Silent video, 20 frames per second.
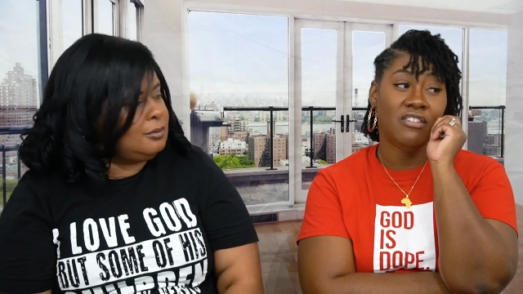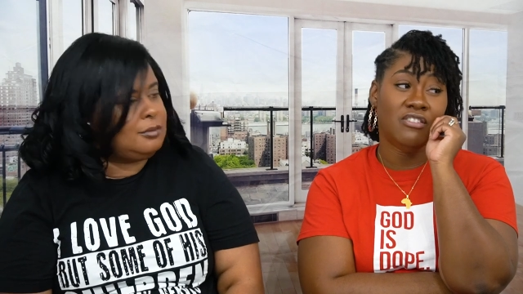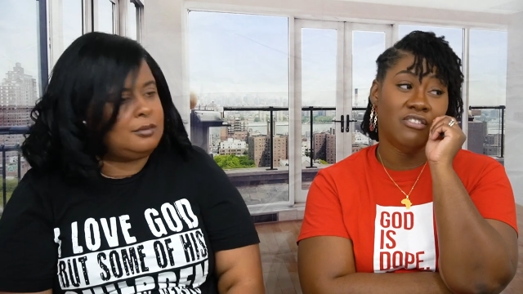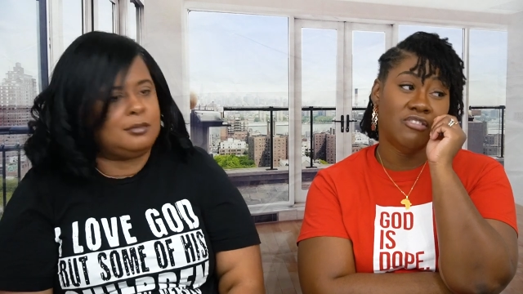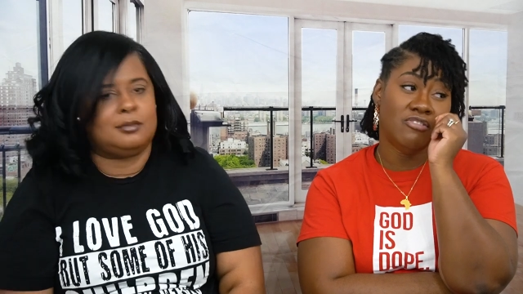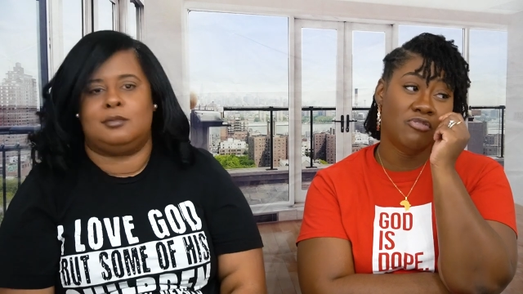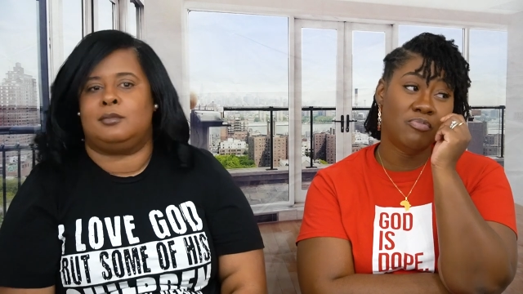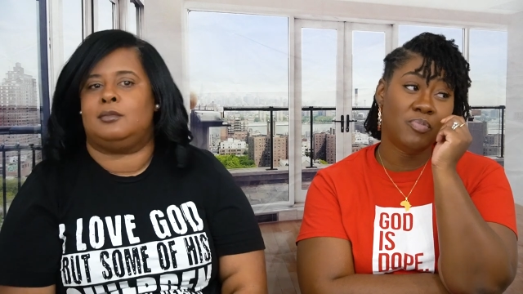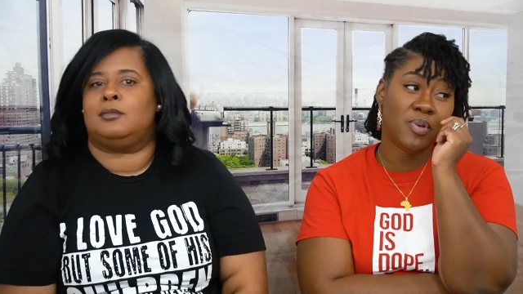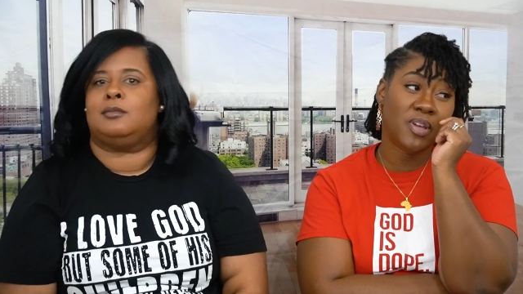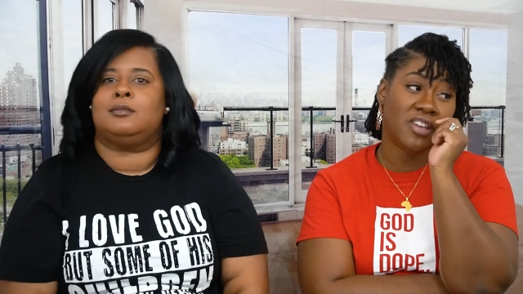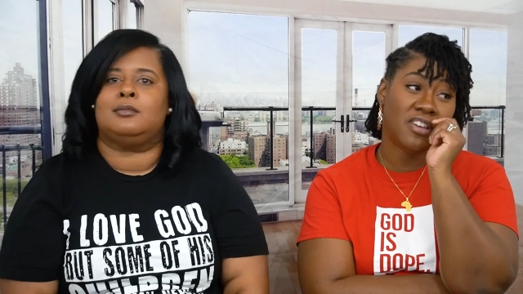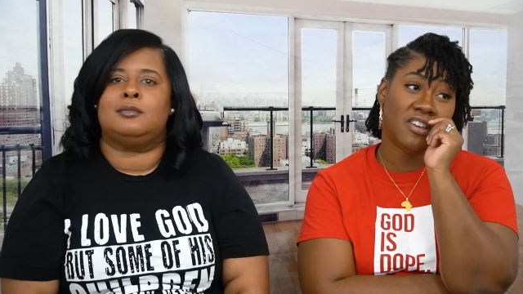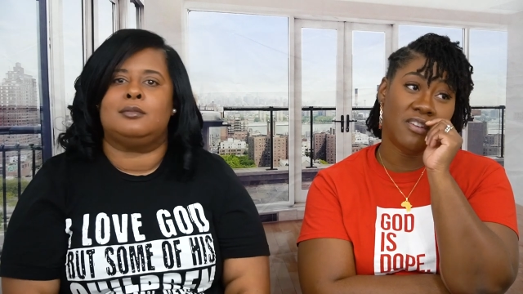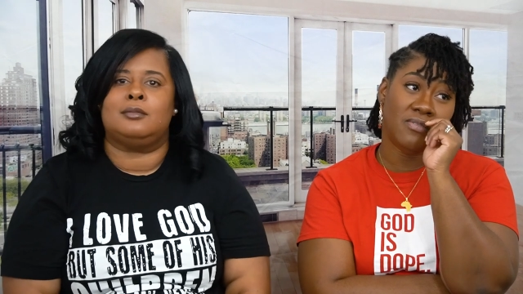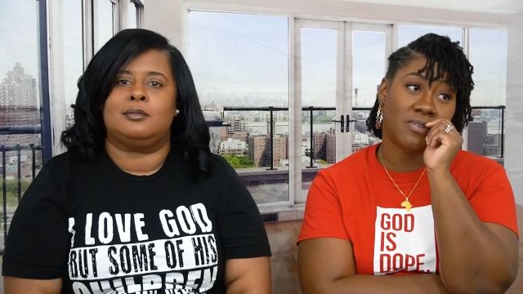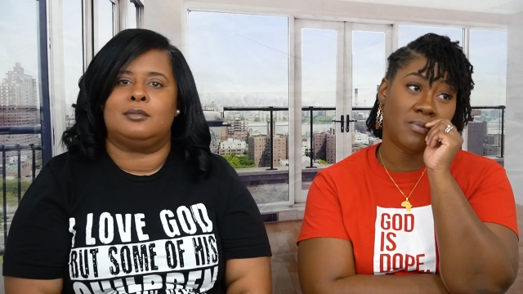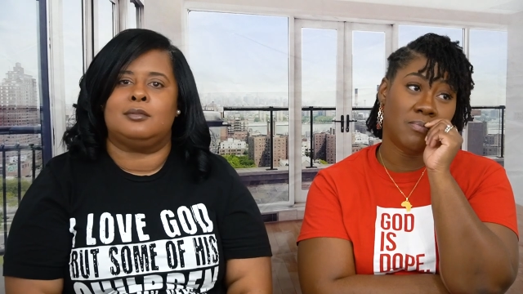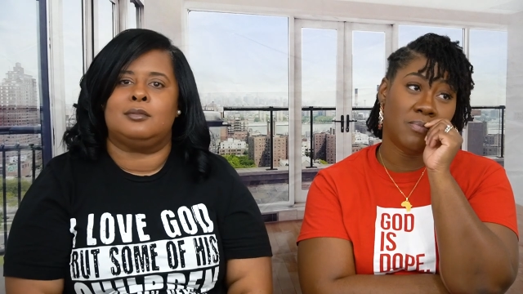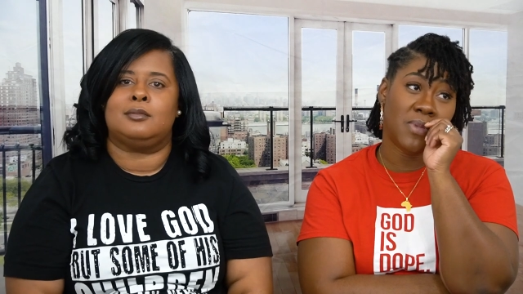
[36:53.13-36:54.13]
Speaker 1: you've been
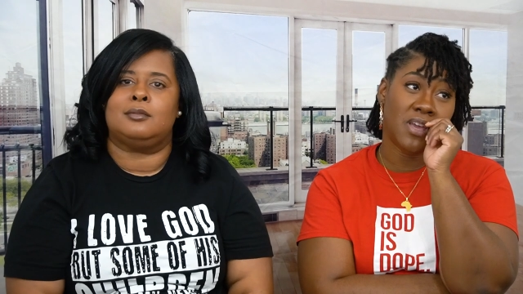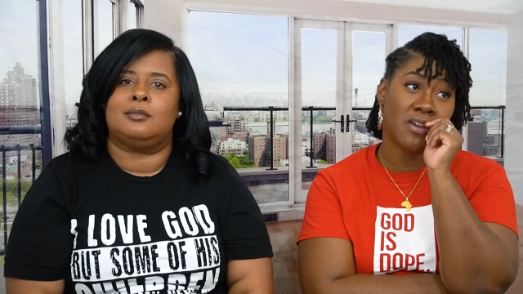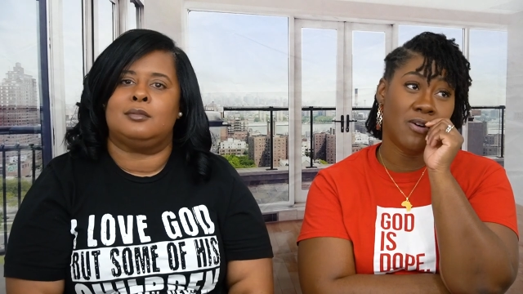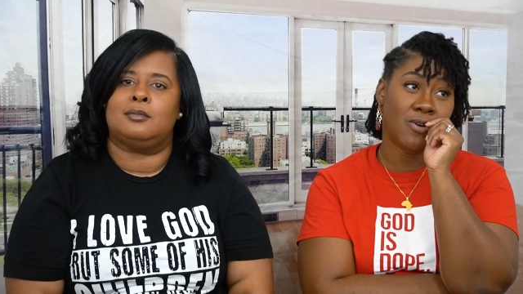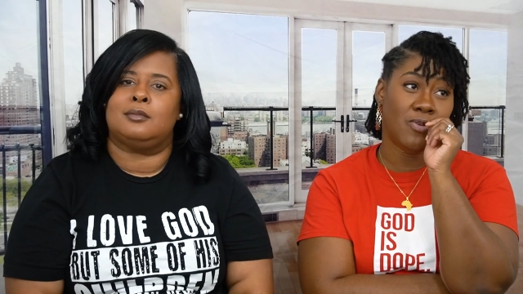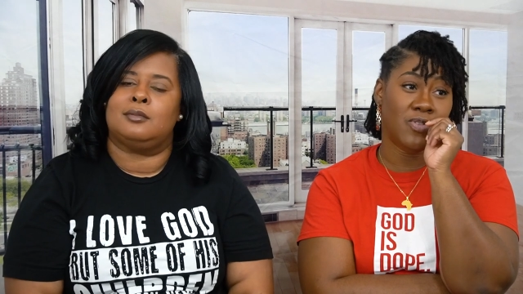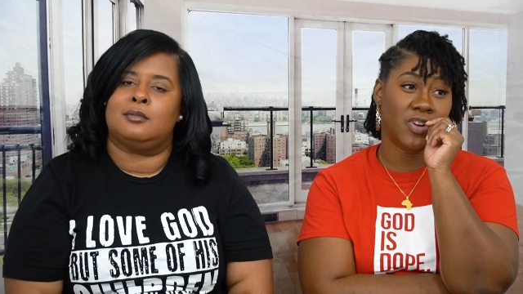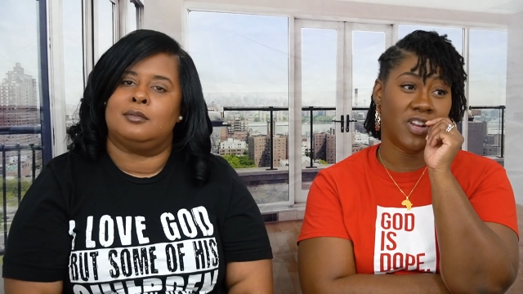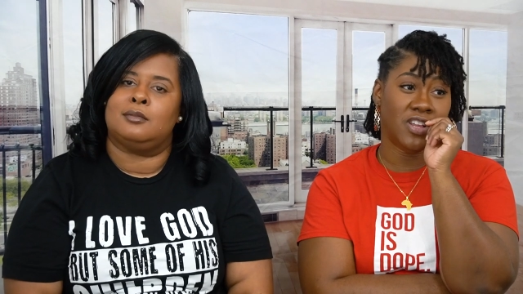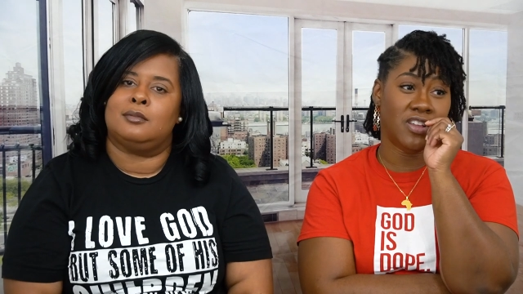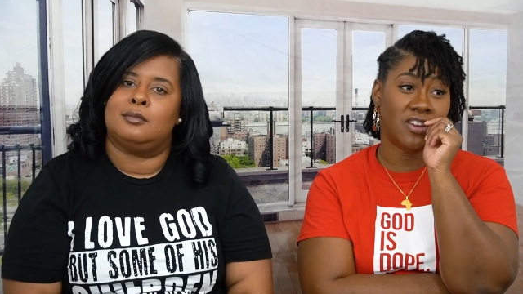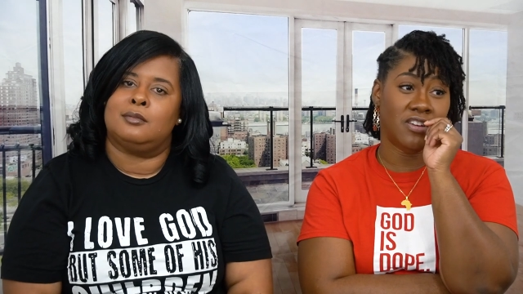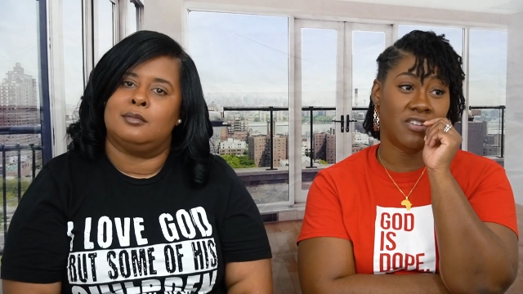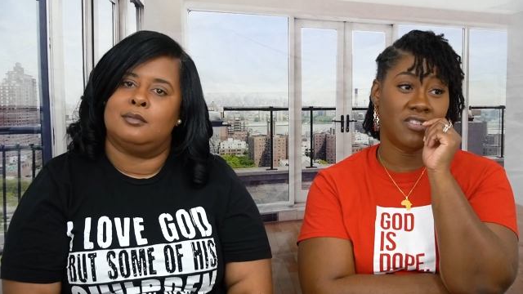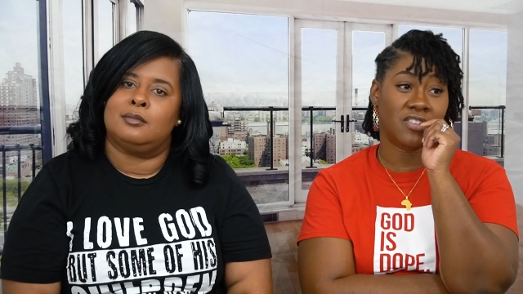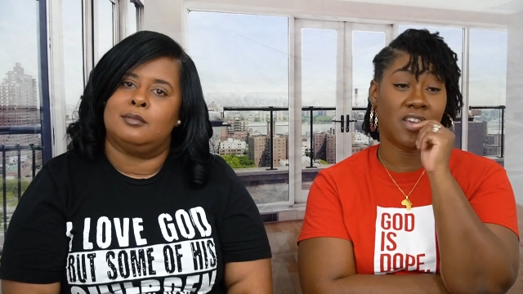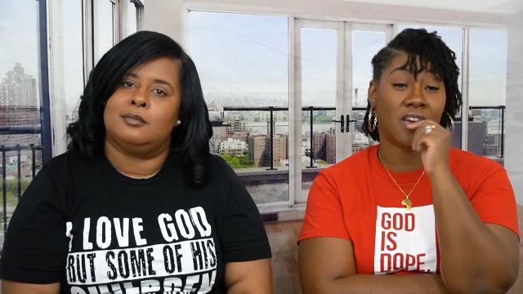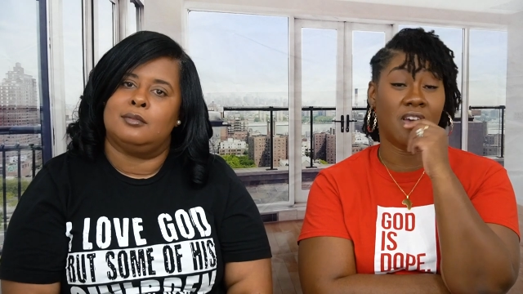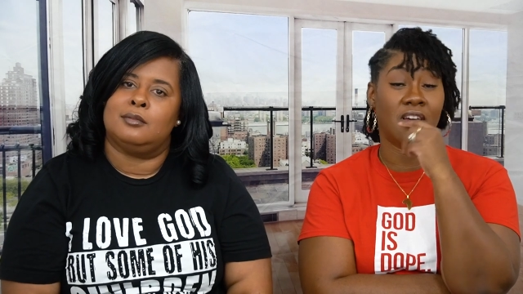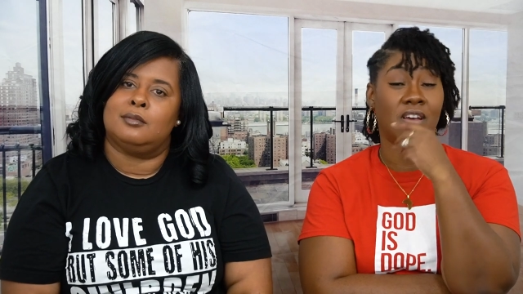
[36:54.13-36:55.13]
giving me over the years.